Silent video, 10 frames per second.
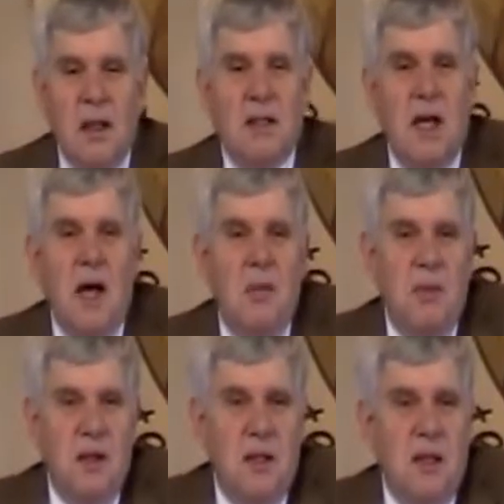It's a
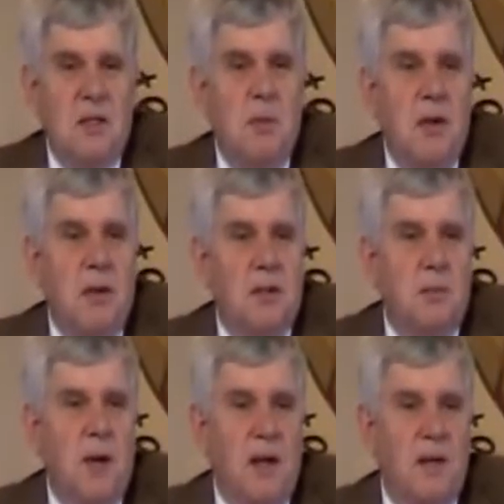humbling experience,
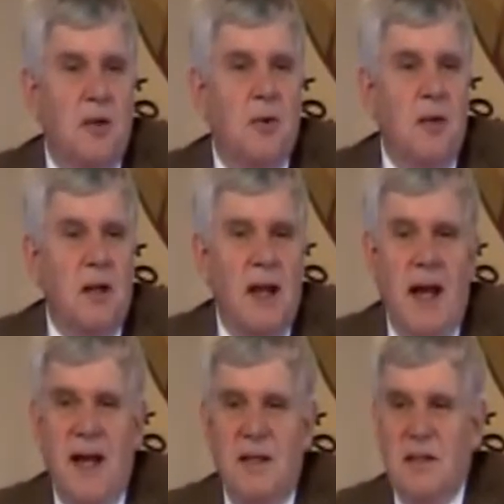brethren, to
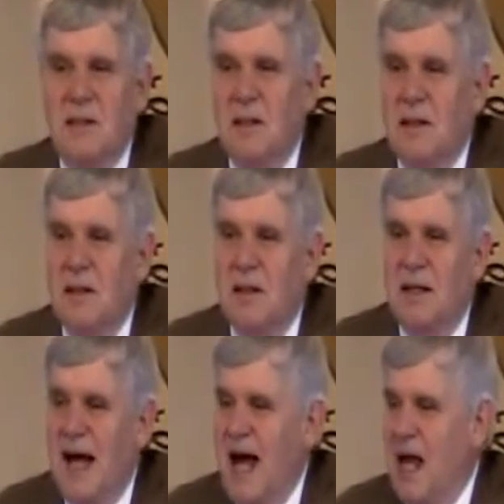realize
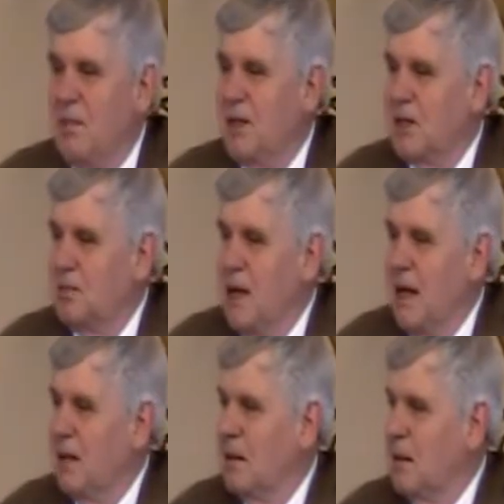that I am this
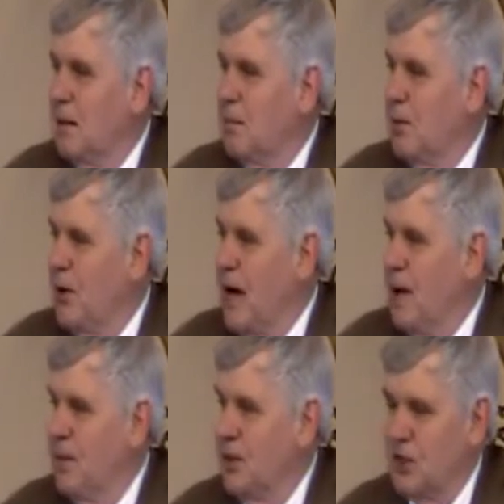man,
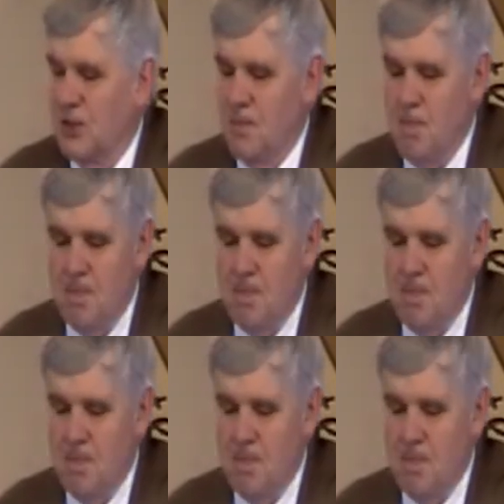Barabbas.